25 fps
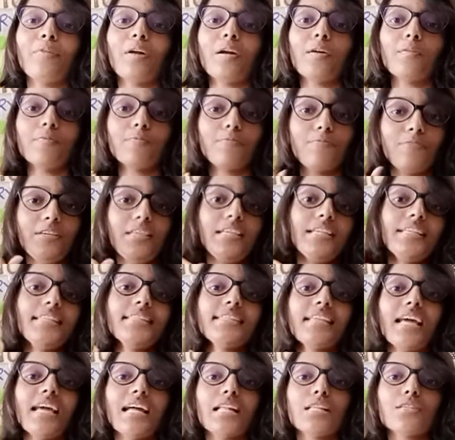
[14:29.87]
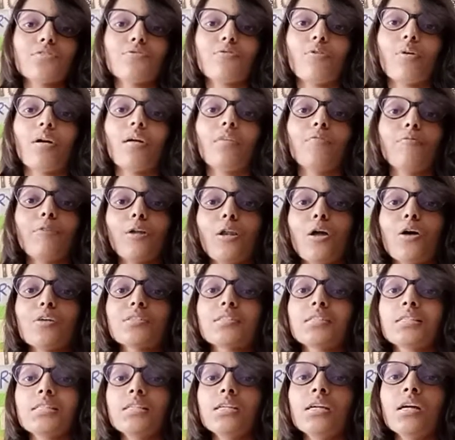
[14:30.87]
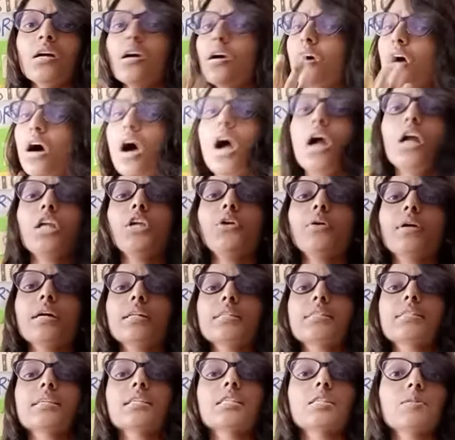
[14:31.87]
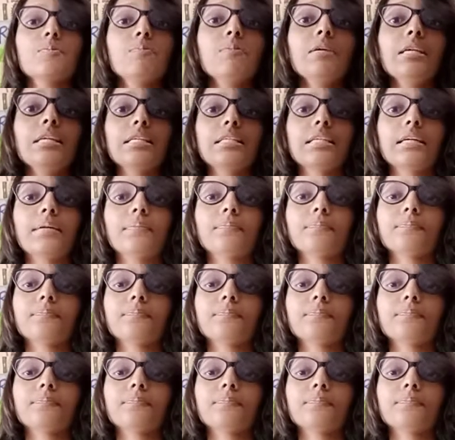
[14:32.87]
where v stands for velocity, or you can say speed.